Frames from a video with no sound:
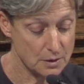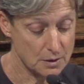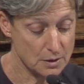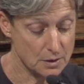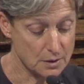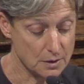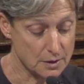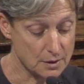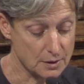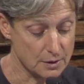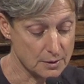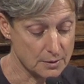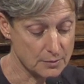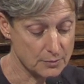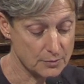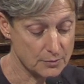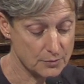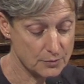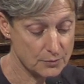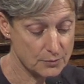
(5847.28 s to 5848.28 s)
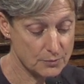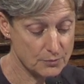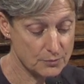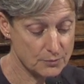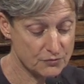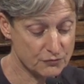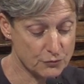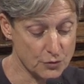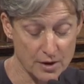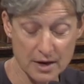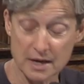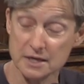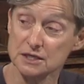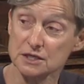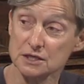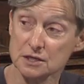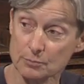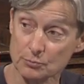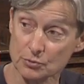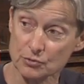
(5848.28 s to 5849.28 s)
for
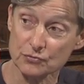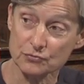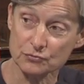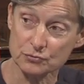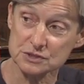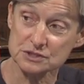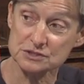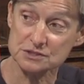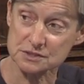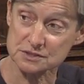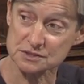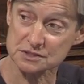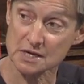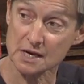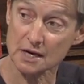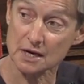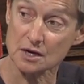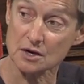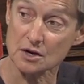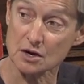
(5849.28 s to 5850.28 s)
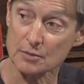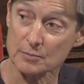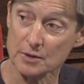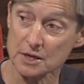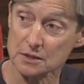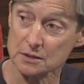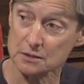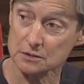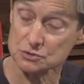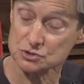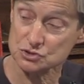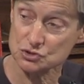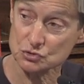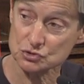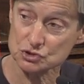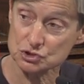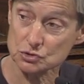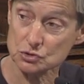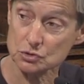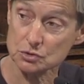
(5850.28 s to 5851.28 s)
any number of reasons, economic,
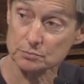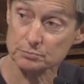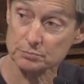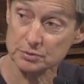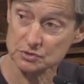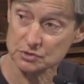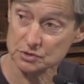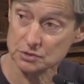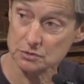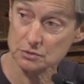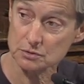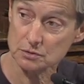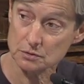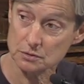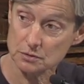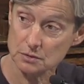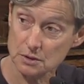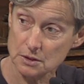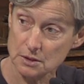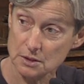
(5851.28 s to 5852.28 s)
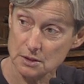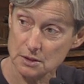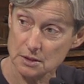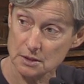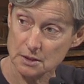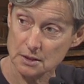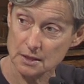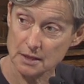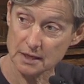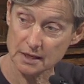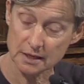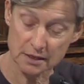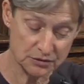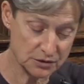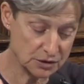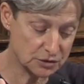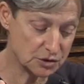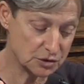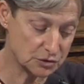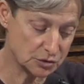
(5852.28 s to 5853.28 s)
social, political. And I
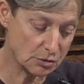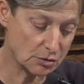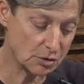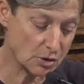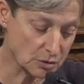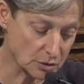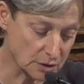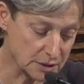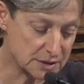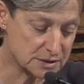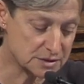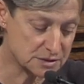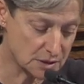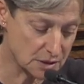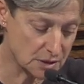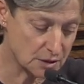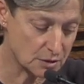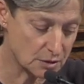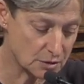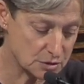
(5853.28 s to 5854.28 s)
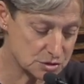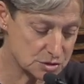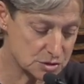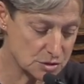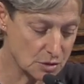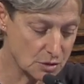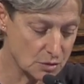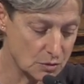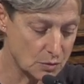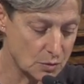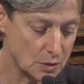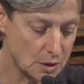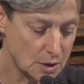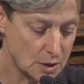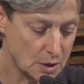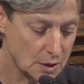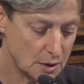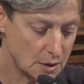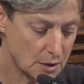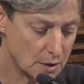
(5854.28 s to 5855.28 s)
think that there are links there. So
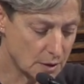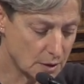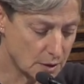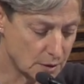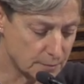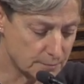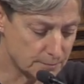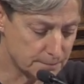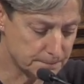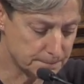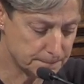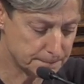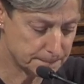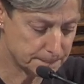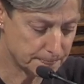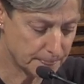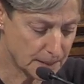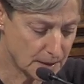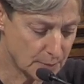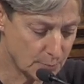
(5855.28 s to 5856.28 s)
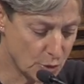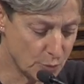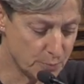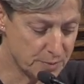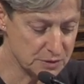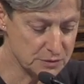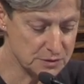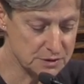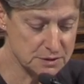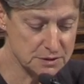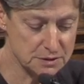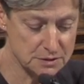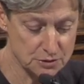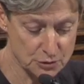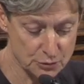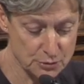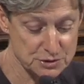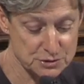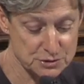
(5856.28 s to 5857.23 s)
mobility, there